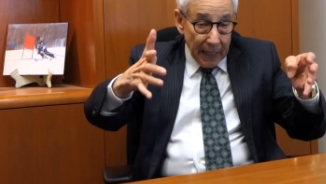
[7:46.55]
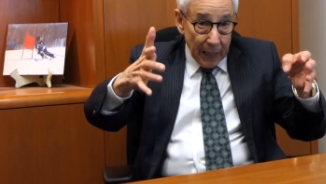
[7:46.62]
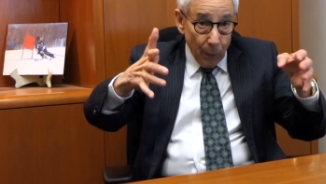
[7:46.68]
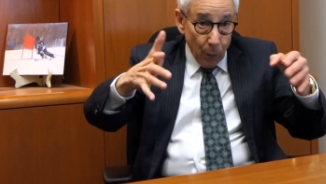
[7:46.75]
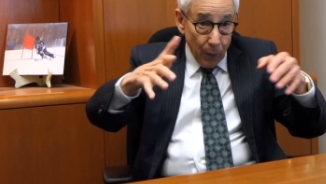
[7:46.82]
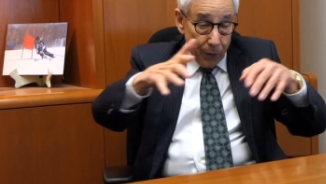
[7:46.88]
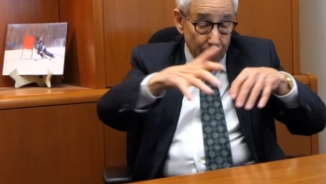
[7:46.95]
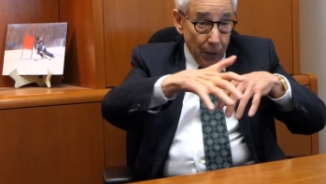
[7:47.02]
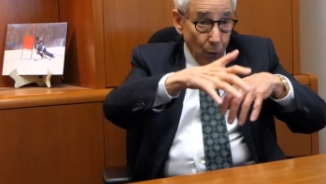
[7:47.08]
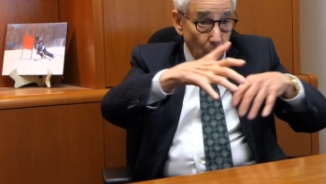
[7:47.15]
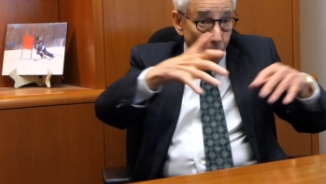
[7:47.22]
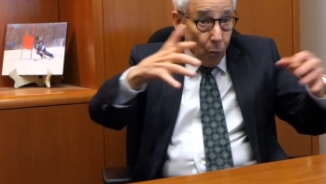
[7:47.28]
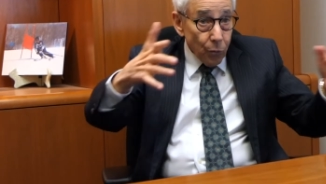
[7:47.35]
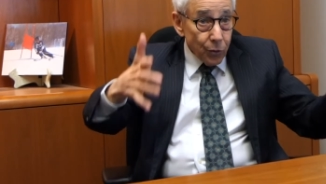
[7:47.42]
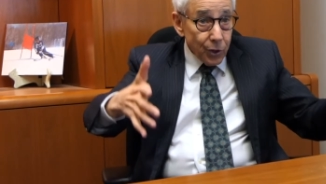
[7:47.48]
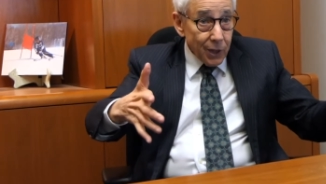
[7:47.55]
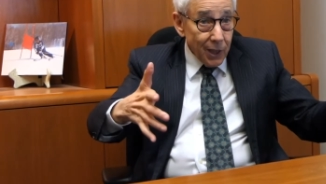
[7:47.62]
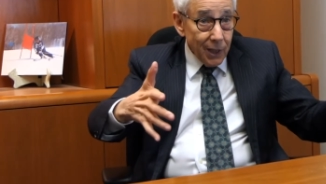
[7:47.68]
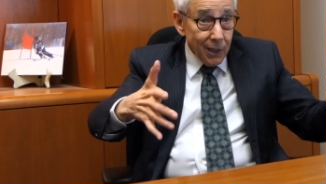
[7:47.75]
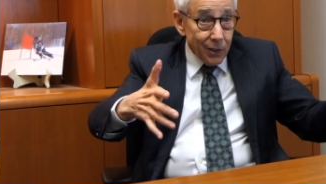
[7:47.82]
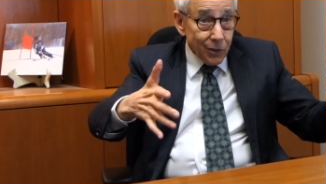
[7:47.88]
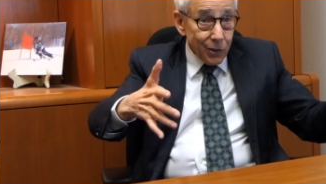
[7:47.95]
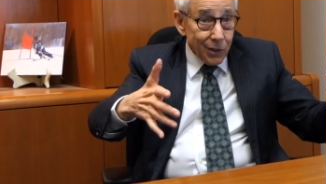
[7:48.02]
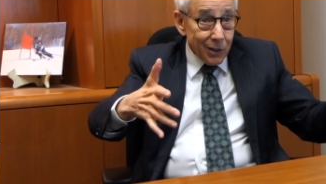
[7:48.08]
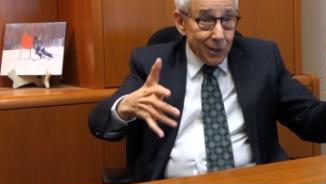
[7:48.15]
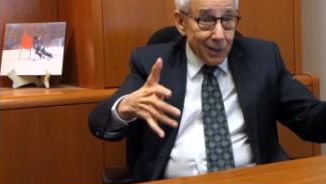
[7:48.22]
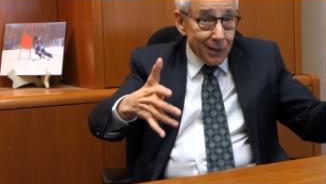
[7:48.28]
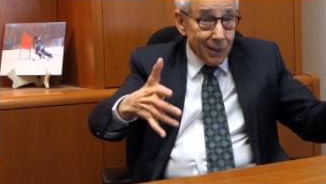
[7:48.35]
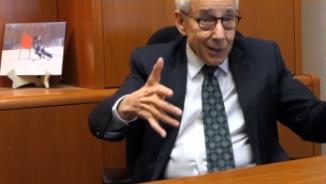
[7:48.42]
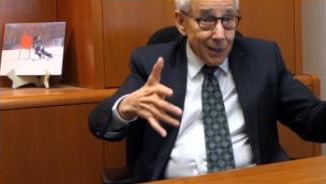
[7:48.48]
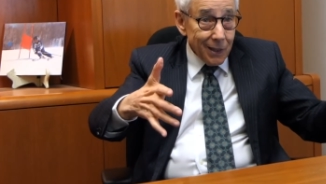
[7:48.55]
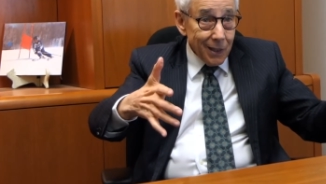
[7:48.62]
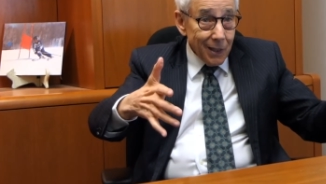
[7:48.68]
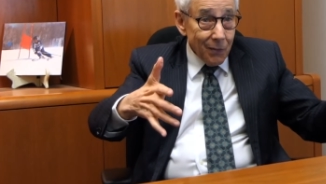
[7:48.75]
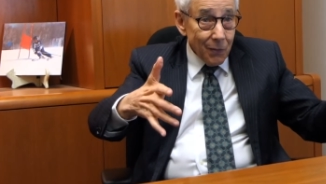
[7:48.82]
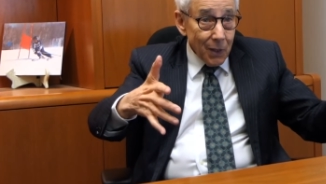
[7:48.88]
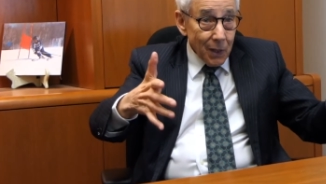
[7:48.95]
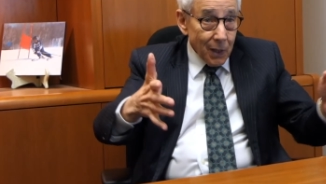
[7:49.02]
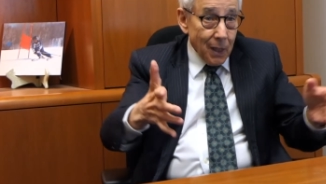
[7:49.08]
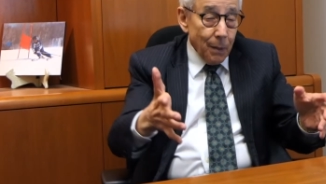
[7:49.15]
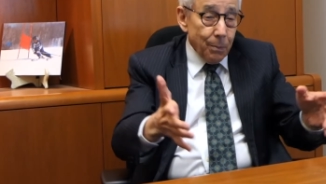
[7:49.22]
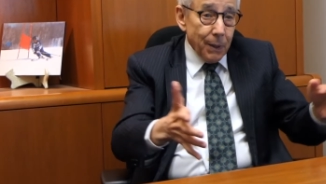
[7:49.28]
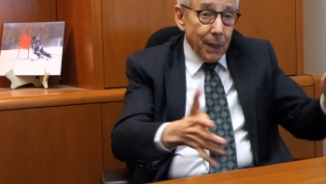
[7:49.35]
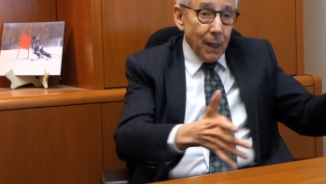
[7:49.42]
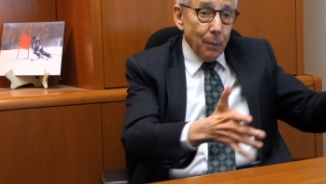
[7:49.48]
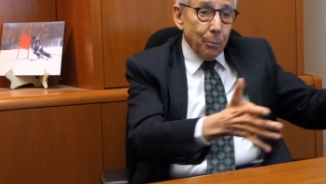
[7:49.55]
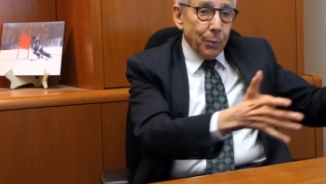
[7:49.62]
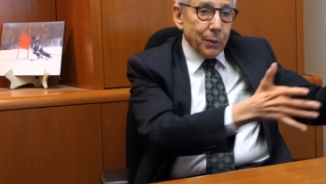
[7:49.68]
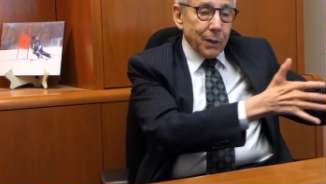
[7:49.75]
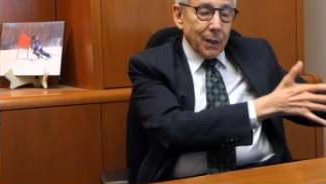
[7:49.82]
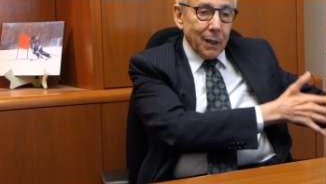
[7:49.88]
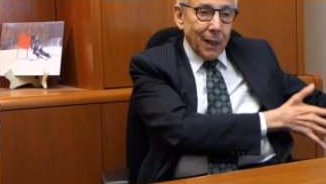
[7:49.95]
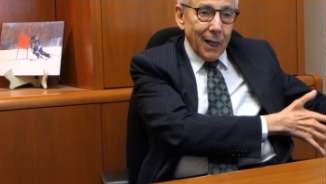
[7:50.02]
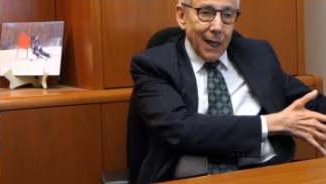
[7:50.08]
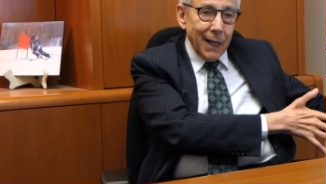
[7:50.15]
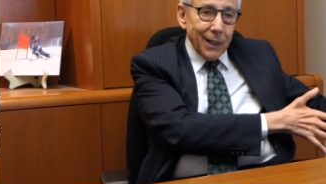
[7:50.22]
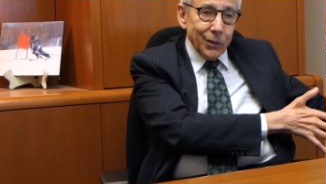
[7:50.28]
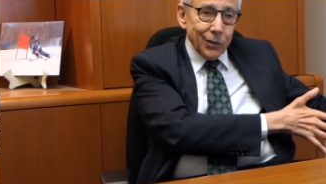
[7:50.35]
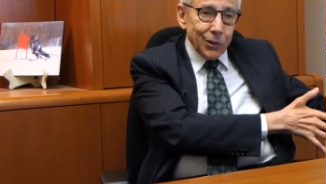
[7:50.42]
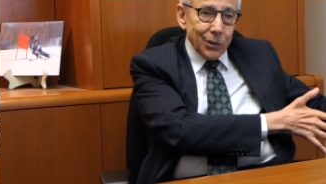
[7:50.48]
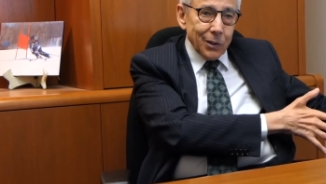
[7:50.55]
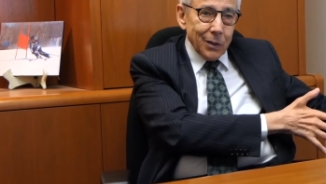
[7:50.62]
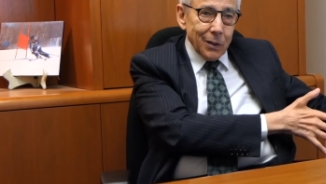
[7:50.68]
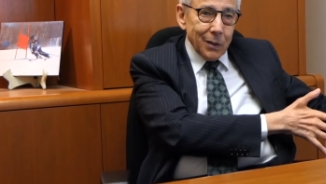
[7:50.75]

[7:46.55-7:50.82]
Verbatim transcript: with their own skis, keeping up with the class,